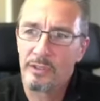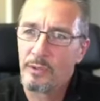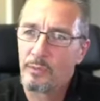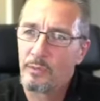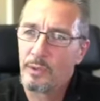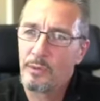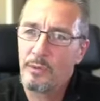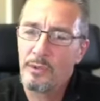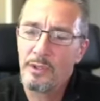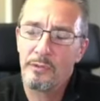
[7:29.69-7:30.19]
And we
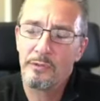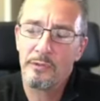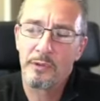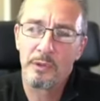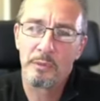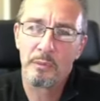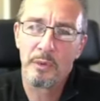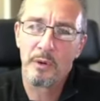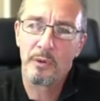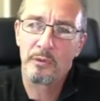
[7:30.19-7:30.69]
do that for
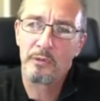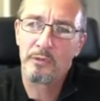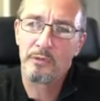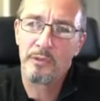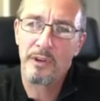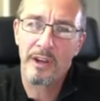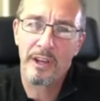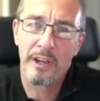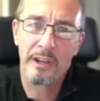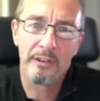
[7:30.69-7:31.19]
about
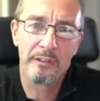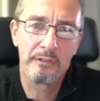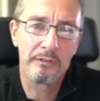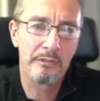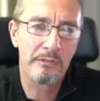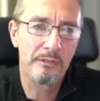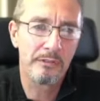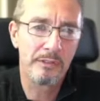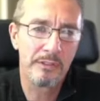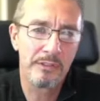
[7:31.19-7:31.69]

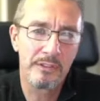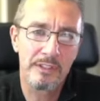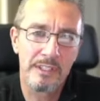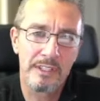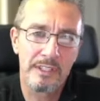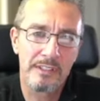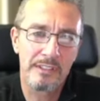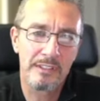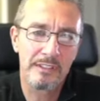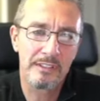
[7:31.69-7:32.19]

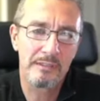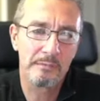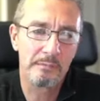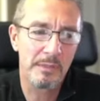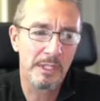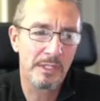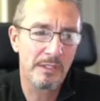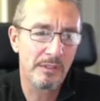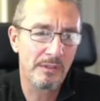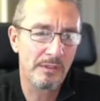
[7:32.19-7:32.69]
5-6
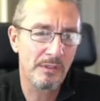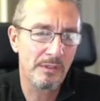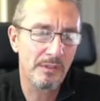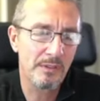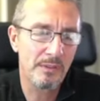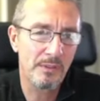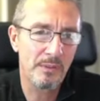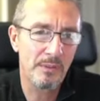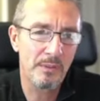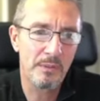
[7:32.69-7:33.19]
minutes or
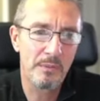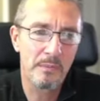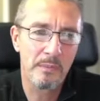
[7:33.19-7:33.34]
so.